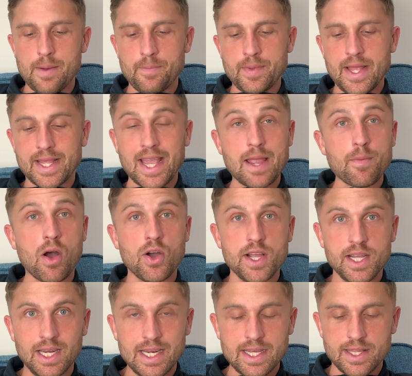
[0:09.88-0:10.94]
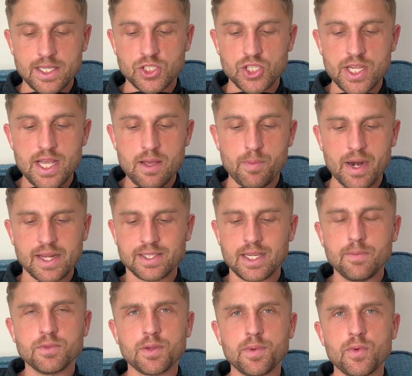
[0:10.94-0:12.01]
It came out earlier this year, but I
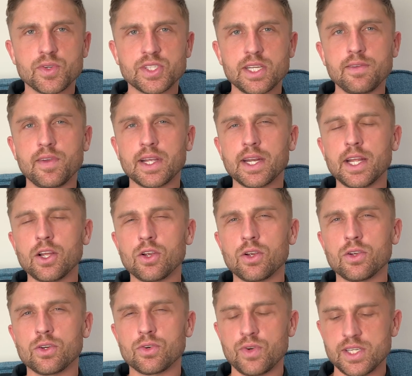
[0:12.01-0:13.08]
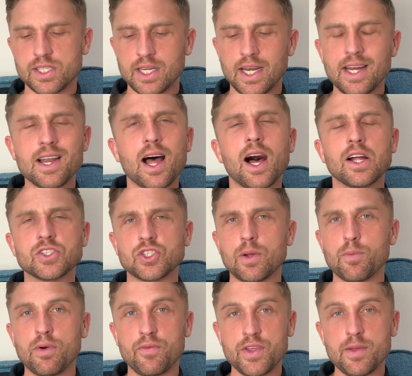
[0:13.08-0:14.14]
seem to be receiving an increasingly large
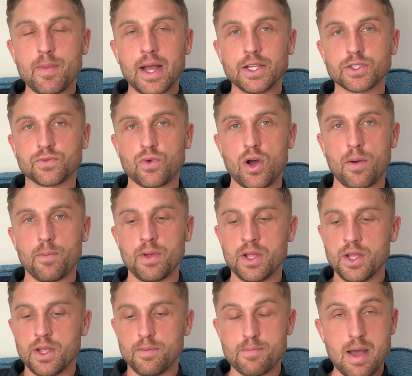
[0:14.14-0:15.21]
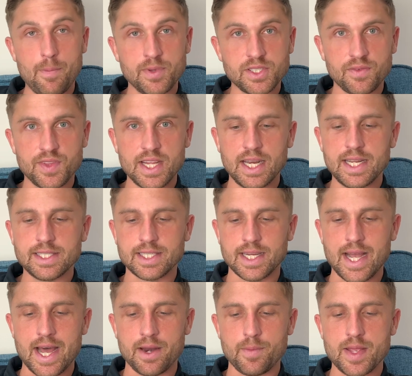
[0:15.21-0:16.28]
number of emails from members of the Elite
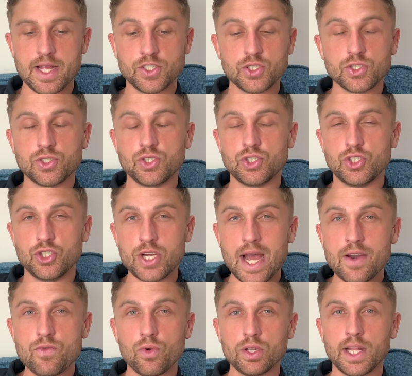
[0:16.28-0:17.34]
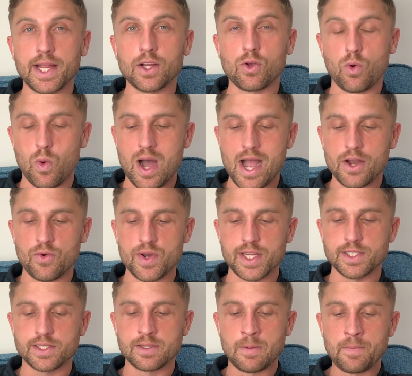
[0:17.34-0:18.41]
Academy and just general
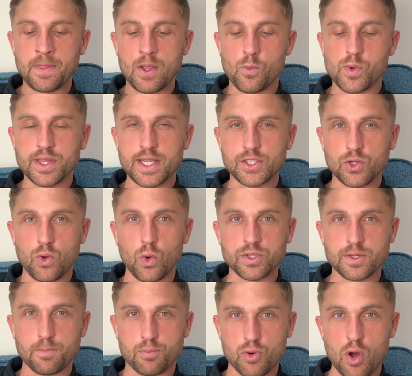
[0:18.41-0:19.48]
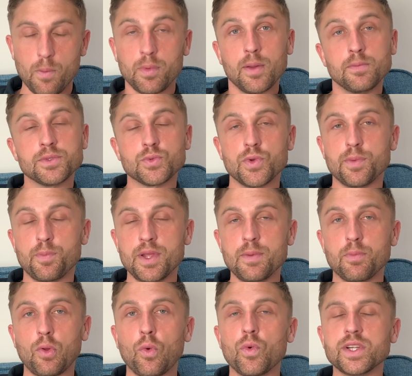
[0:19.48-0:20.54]
inquiries with this causing problems with
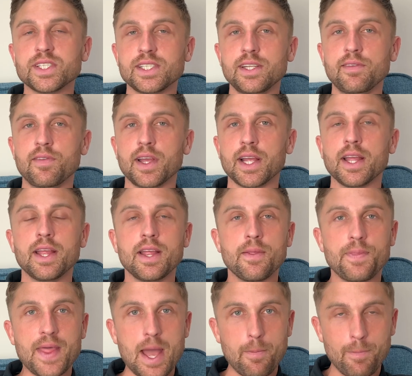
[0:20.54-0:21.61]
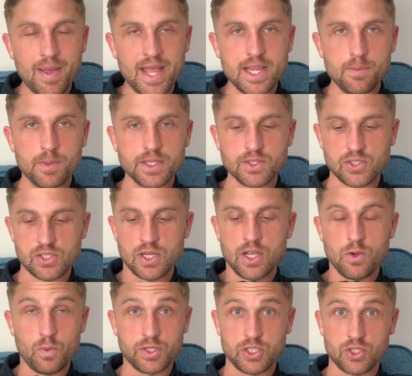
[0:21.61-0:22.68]
people receiving their payments,
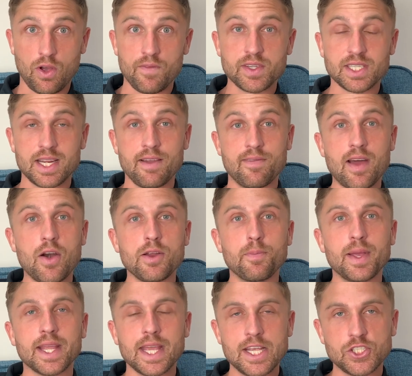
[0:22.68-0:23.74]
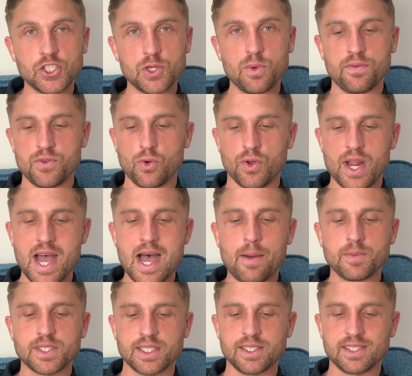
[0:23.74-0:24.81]
which is obviously a very big issue if you're an
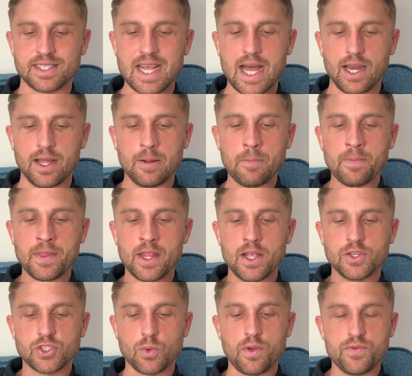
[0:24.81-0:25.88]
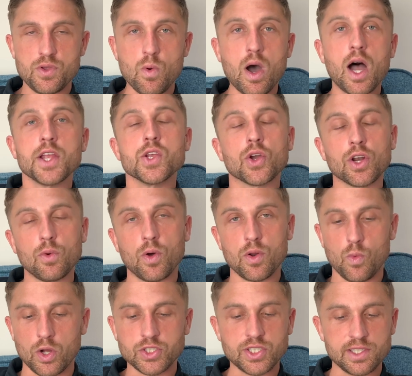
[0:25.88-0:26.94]
Amazon seller. So if you are, you're going to want to
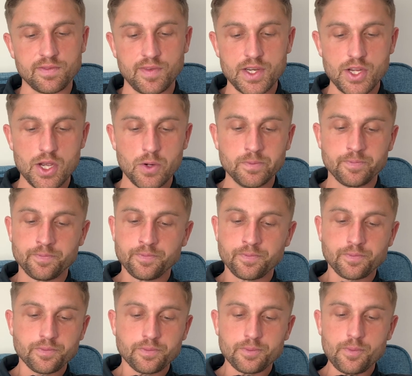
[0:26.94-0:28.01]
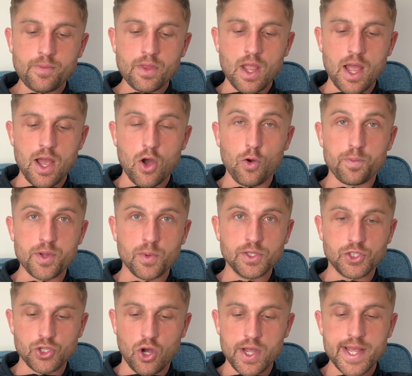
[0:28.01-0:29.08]
watch this video. I hope you
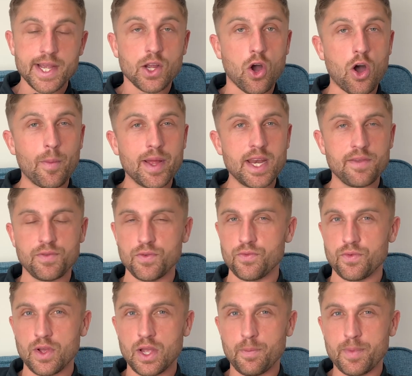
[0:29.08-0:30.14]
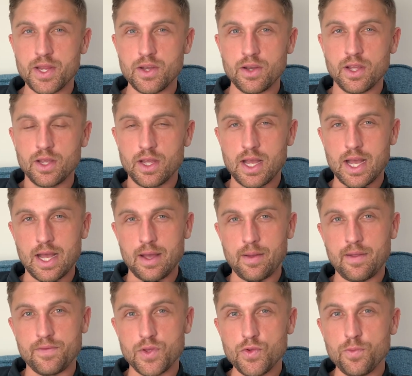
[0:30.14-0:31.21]
enjoy it. Comment if you've been
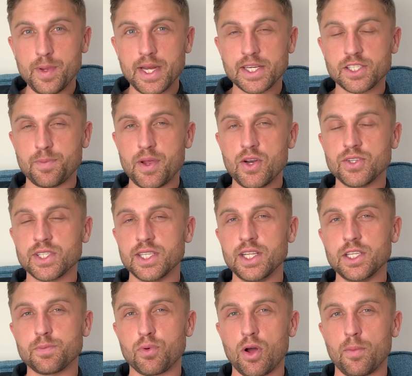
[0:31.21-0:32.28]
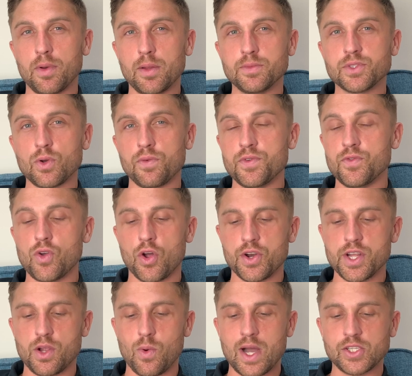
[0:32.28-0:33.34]
experiencing these problems or if you've got any
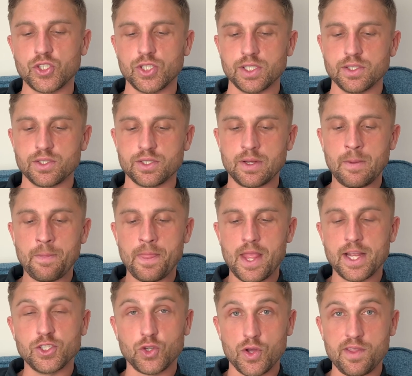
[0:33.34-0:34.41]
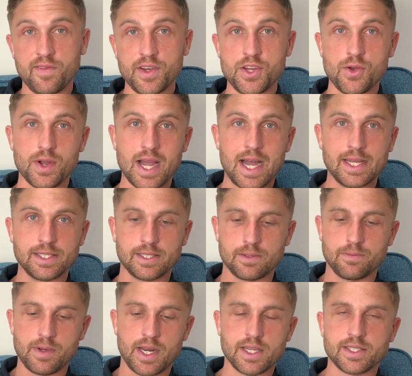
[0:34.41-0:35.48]
questions. Enjoy the video, guys,
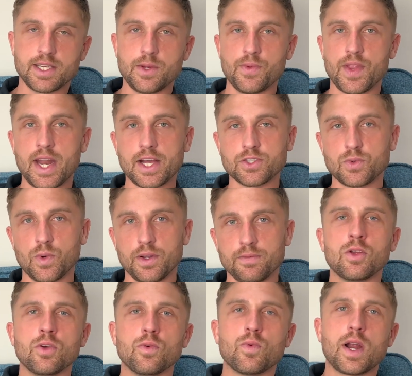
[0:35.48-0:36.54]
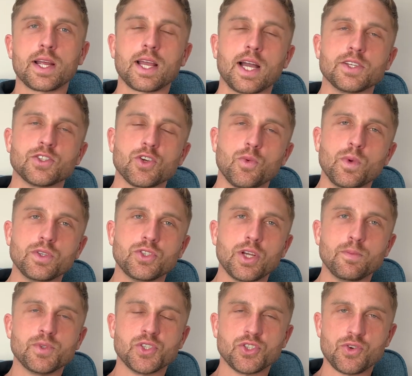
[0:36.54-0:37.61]
and I'll see you in the next one. Right, guys, so we'll
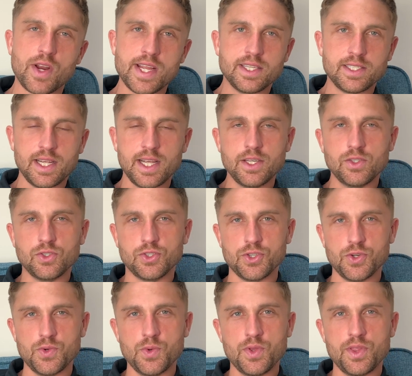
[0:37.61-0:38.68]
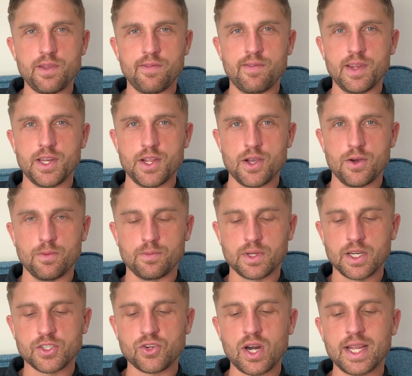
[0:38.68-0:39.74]
jump straight into the video. I'm
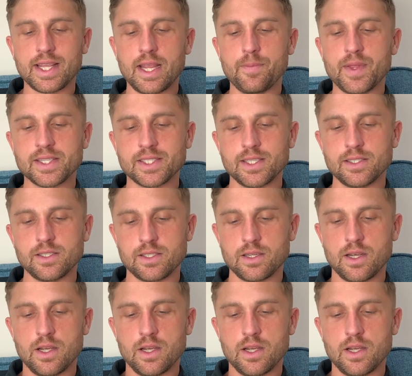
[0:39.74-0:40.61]
going to try and keep this as